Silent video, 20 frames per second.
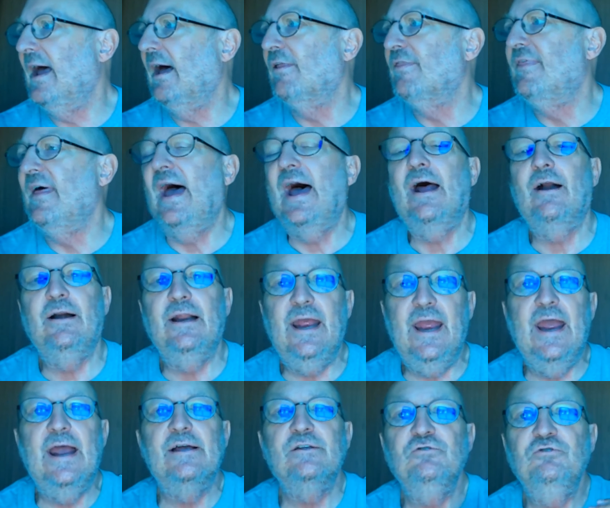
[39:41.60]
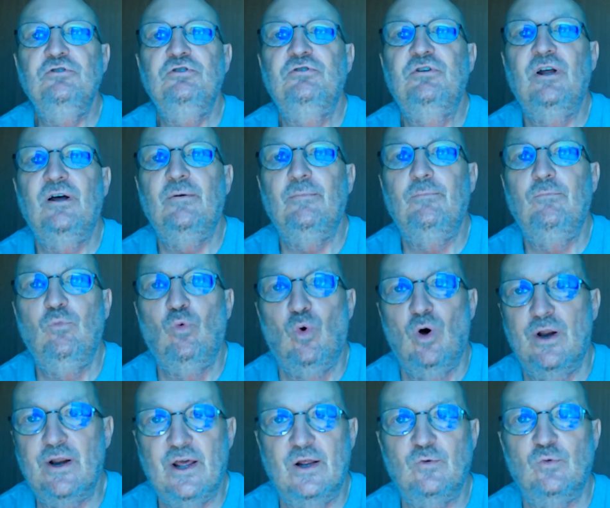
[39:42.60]
now that ends the
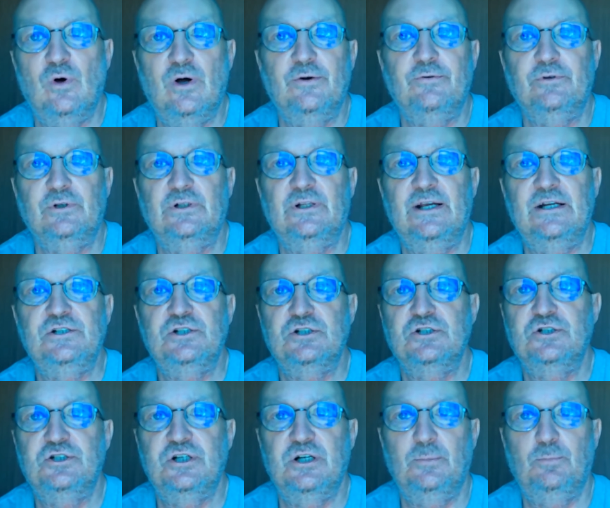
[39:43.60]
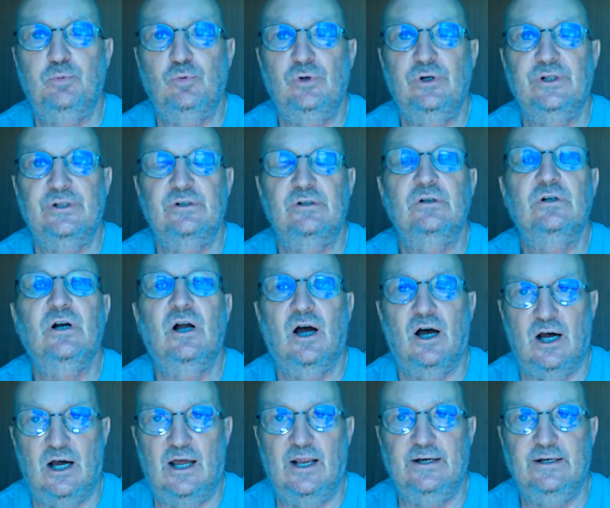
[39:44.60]
one-on-one relationship with
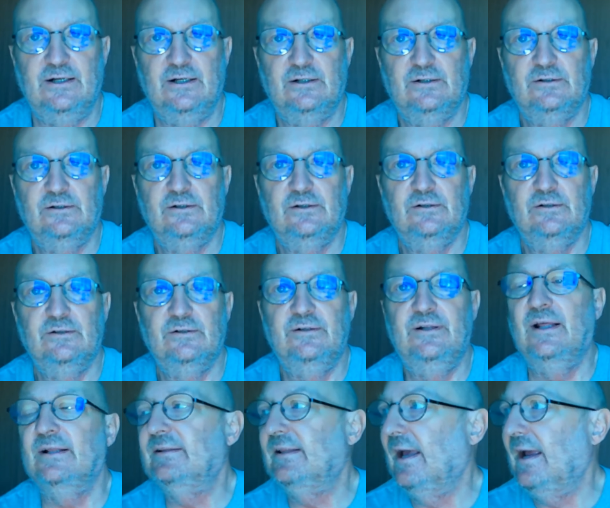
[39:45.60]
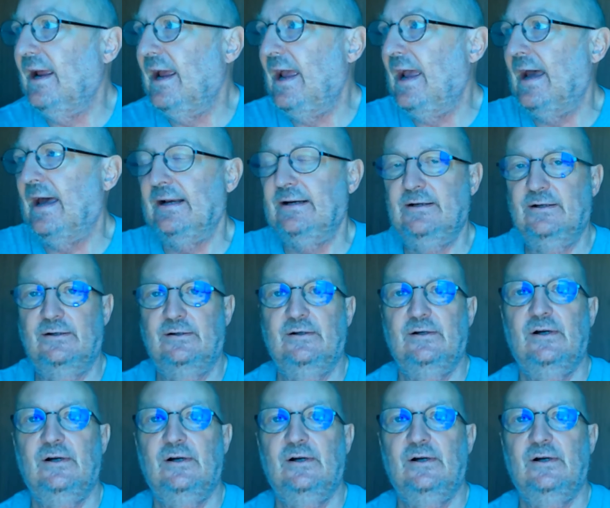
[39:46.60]
God that they had.